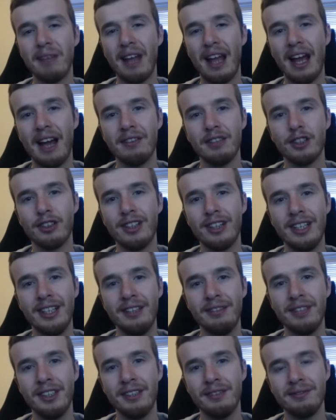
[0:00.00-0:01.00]
Have a great
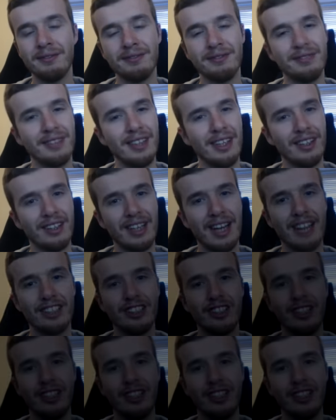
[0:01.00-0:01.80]
evening. I'll catch you